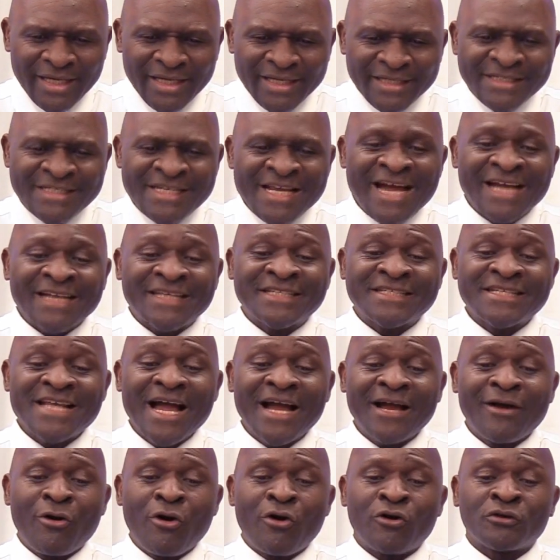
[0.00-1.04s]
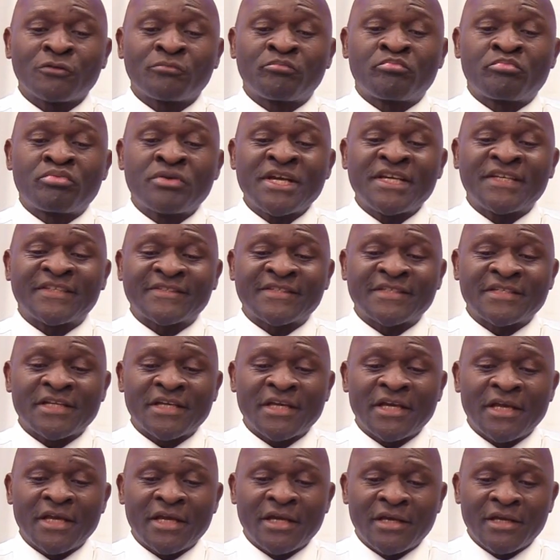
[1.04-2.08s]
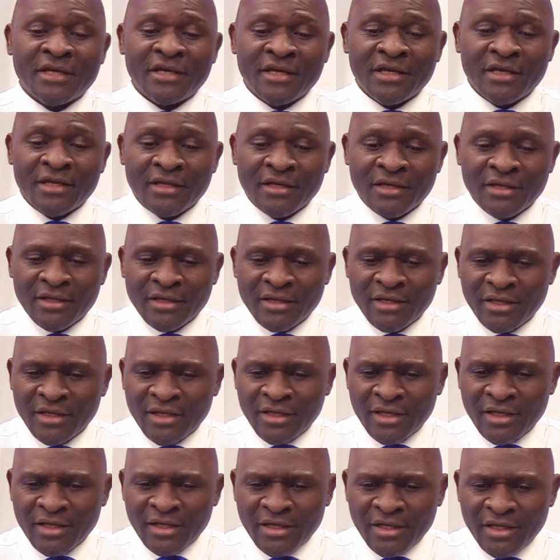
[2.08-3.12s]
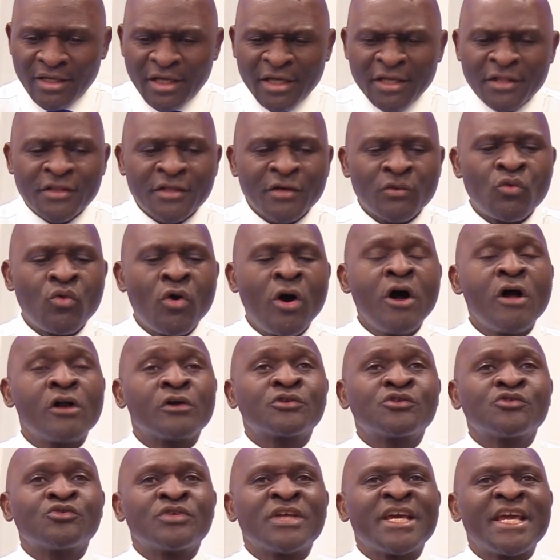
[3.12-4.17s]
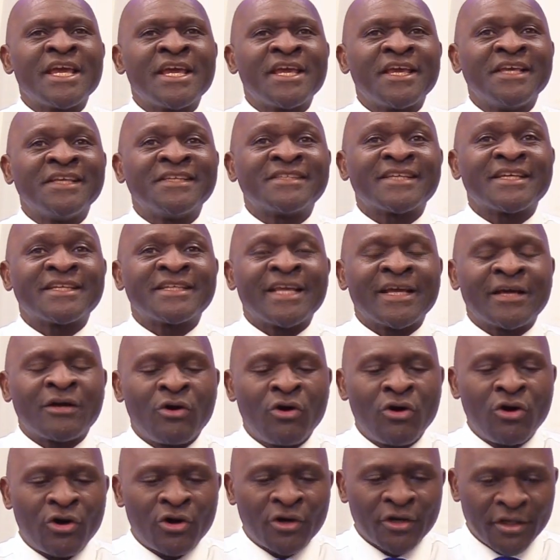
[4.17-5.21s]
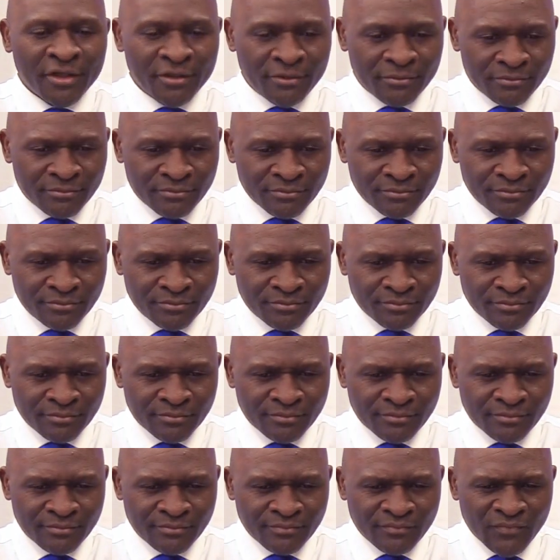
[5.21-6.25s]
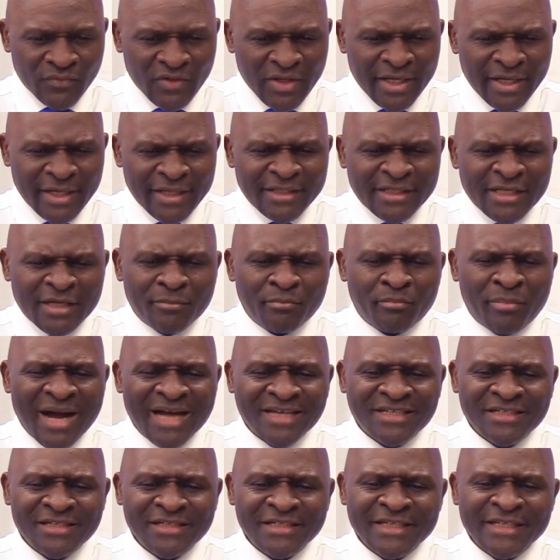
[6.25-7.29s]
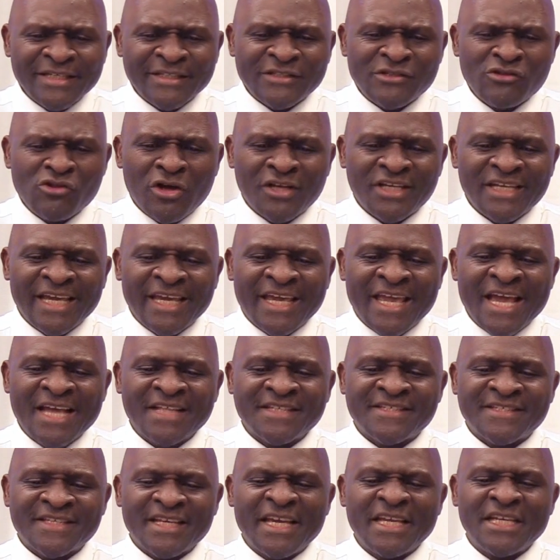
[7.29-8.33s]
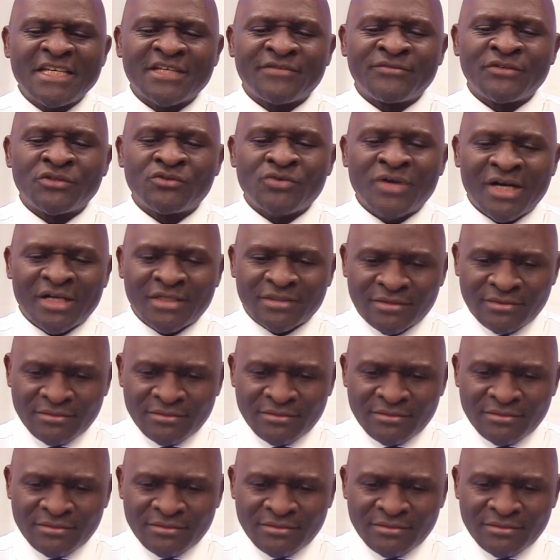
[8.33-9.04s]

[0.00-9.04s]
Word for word: The attack on priests in the world today is a decoy. The battle is not against individual.